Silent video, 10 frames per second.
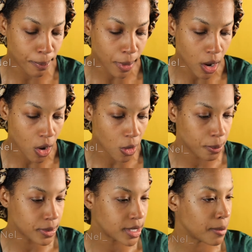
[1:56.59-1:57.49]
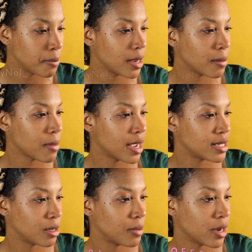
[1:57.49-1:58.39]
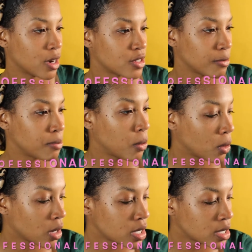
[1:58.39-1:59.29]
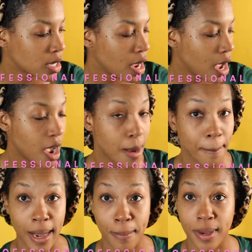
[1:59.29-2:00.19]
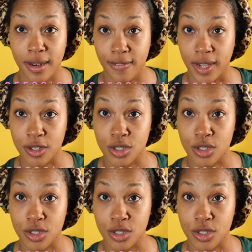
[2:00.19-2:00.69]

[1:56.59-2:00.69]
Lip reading: Balm to minimize the appearance of pores by Benefit.